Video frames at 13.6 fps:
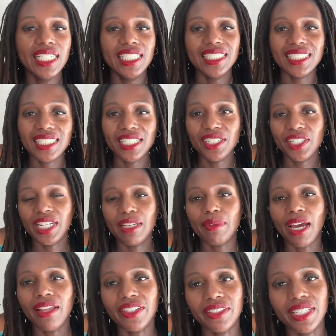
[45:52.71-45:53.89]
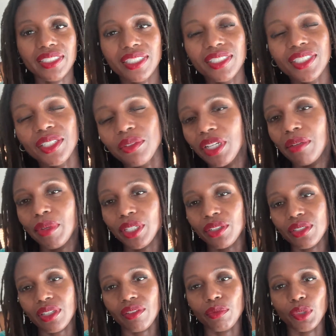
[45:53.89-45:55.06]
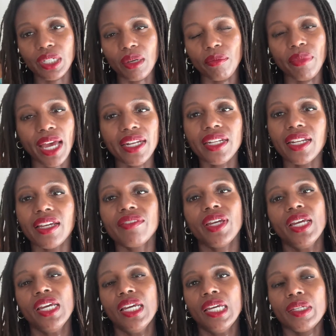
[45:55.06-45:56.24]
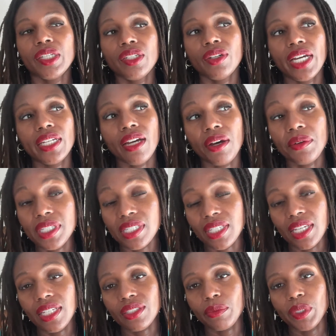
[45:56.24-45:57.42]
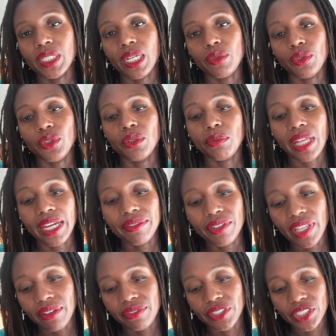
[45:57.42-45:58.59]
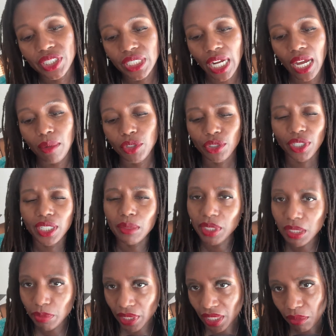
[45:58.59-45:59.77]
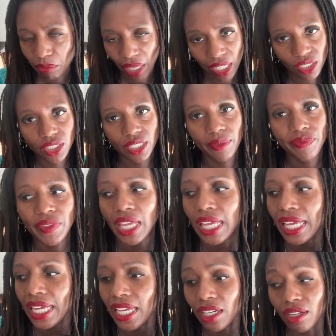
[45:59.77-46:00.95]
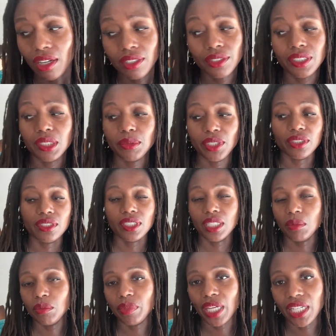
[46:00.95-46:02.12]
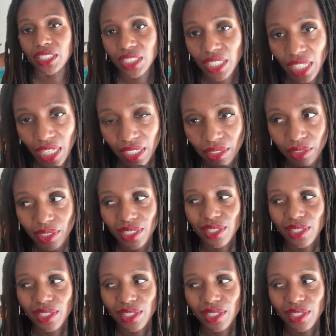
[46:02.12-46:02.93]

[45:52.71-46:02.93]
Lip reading: Just get your name out there. That's another way to make yourself more competitive. I always say so many times when you apply for that first job, you're going to be speaking patient, and all your experience is going to be patient care.